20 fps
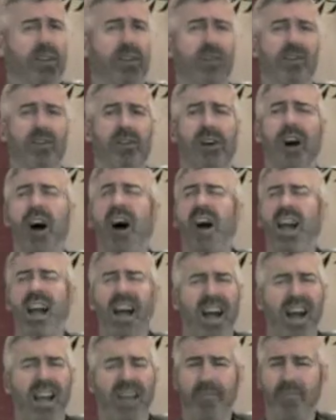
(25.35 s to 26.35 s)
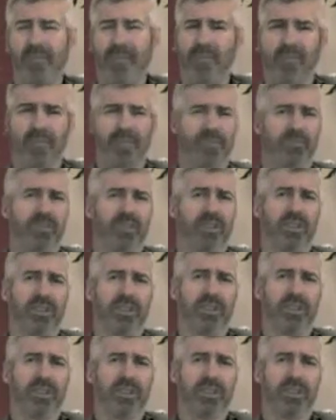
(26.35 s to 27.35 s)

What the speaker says: Oh, I hate public speaking.